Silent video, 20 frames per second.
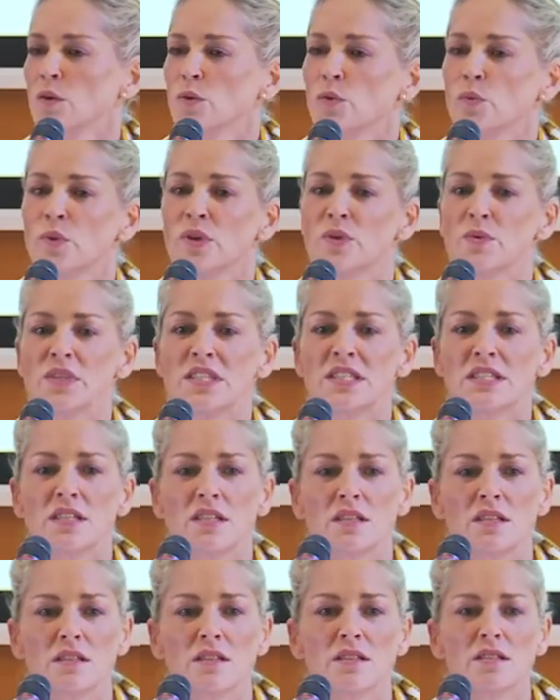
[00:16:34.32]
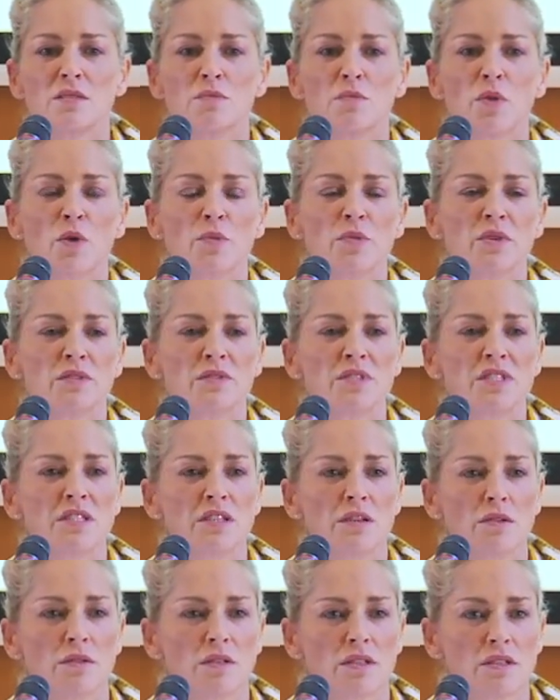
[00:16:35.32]
When we sit in this moment of
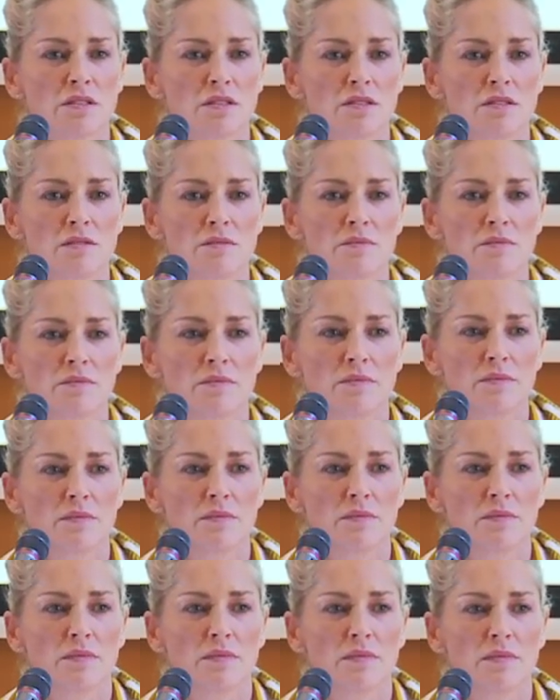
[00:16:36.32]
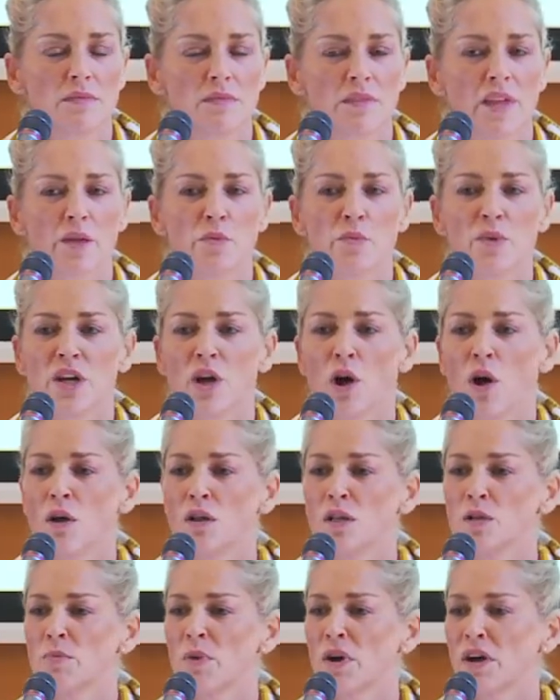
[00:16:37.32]
stillness and we
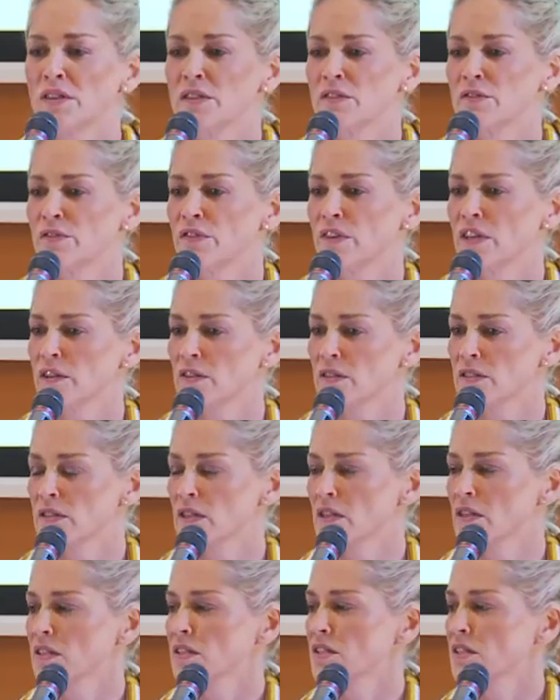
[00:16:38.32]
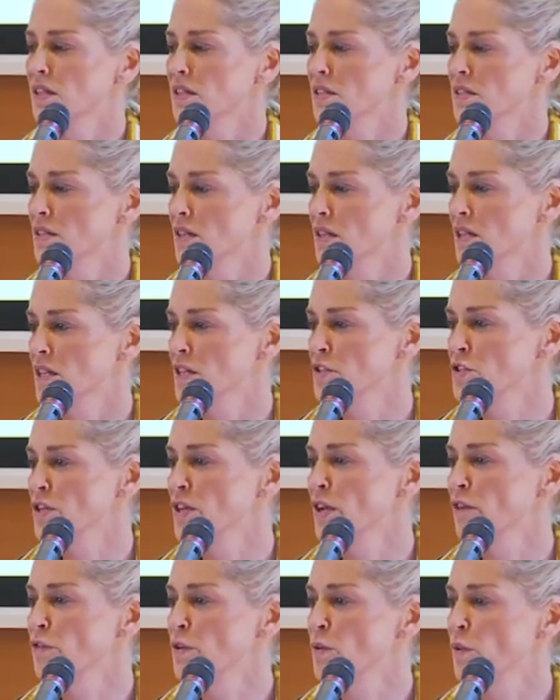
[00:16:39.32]
call upon the fears that exist in each and
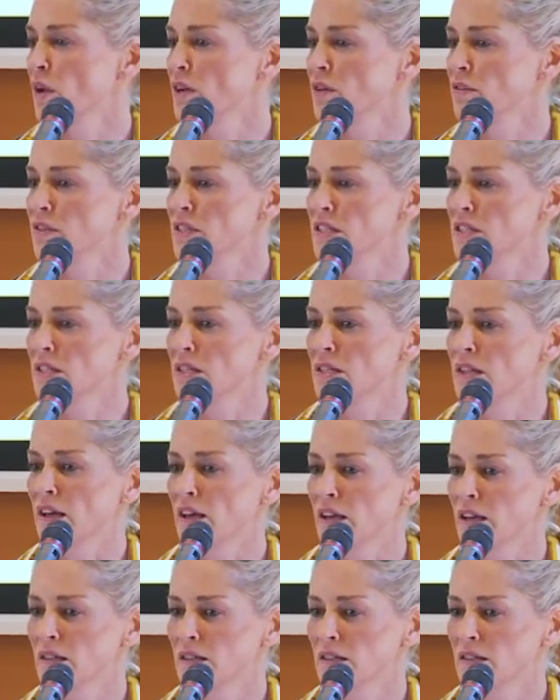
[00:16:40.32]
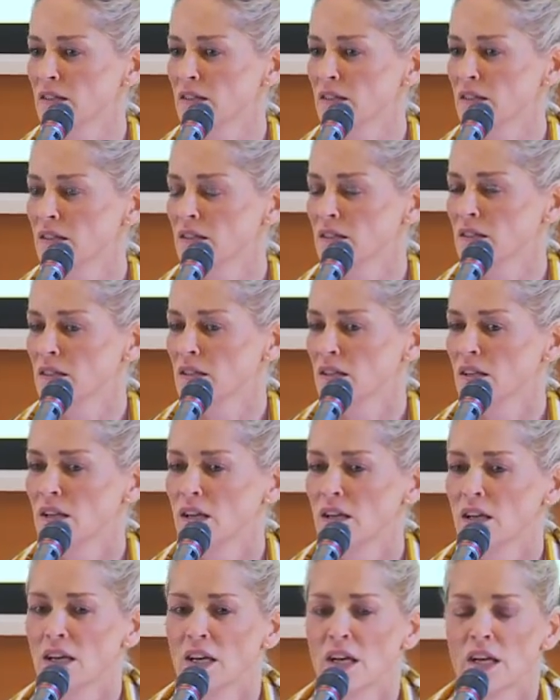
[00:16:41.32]
every one of us today,
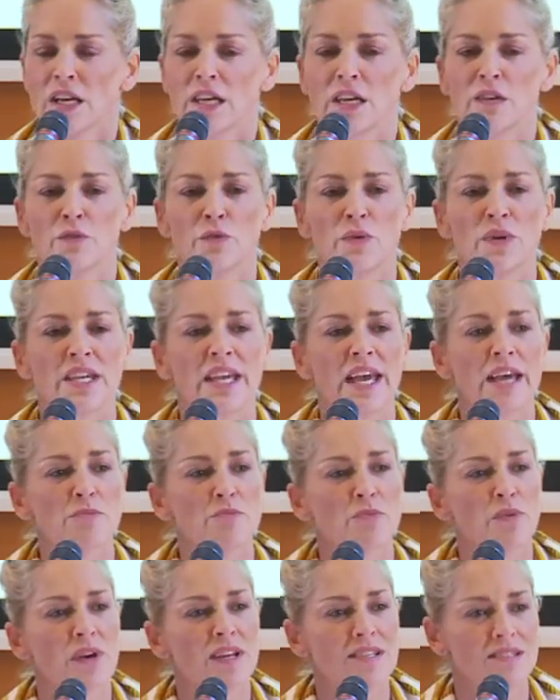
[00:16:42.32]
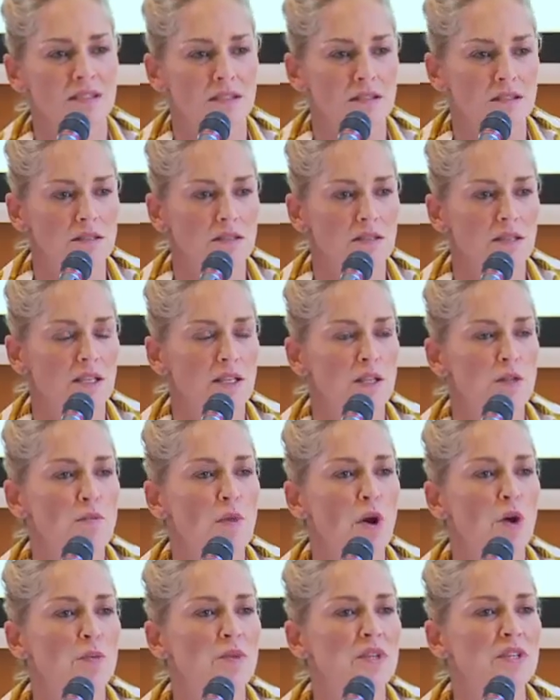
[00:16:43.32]
if we get present in the
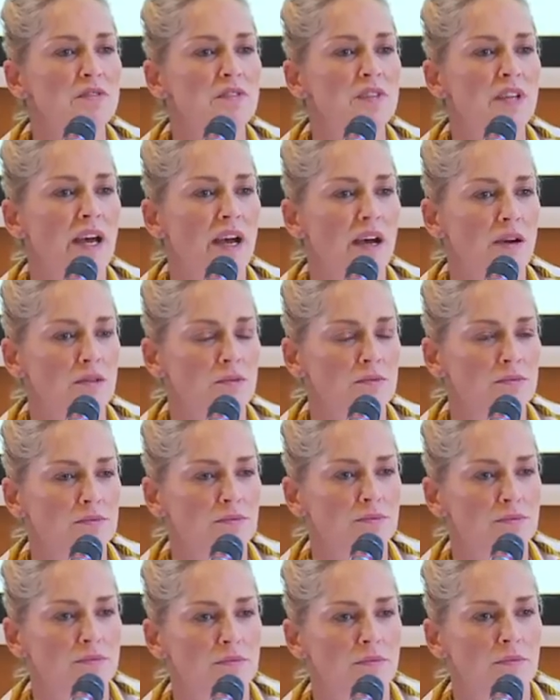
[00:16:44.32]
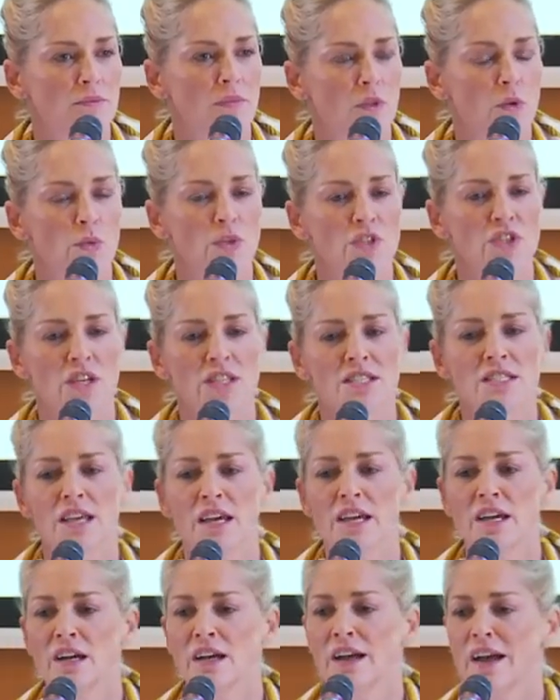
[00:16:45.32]
moment of now, which
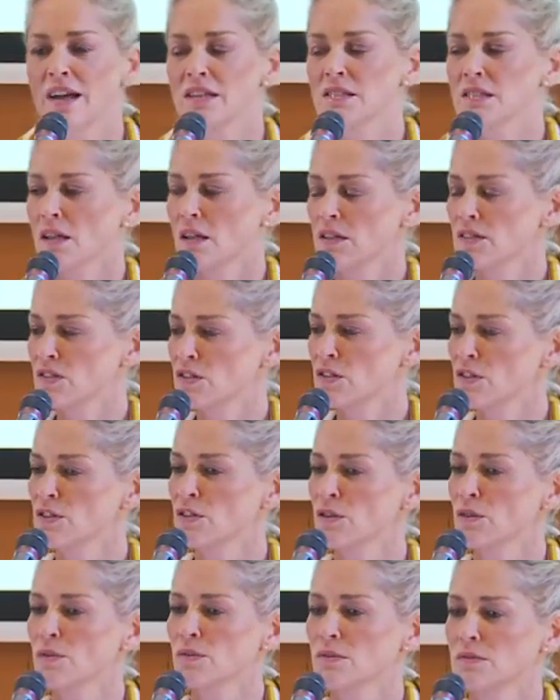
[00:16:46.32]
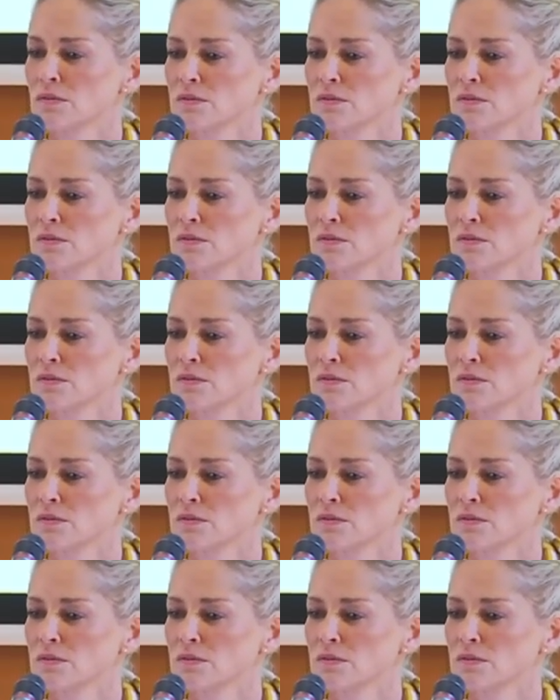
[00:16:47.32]
Isaiah asks us to do,